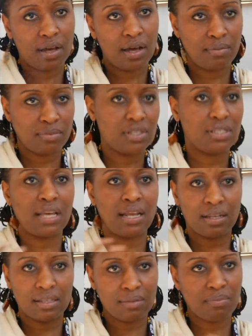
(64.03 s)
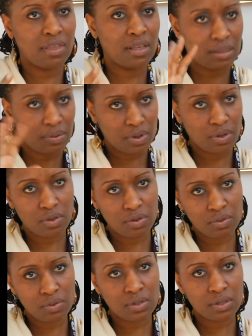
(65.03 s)
um, to send us some things that we could
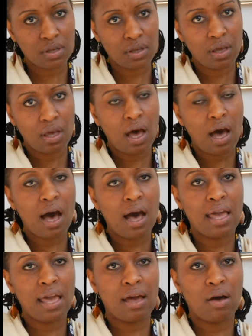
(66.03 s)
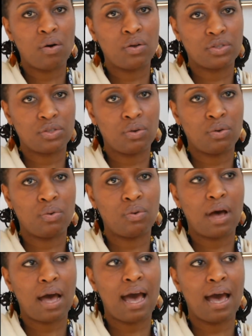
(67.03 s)
use. I also
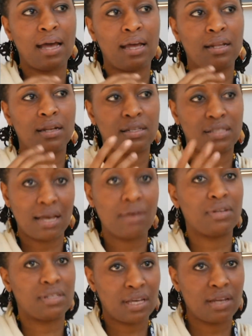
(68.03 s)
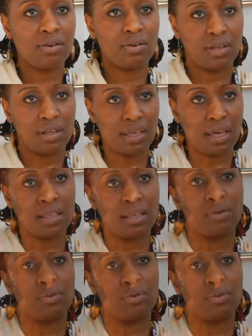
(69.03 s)
had a sound designer in Kenya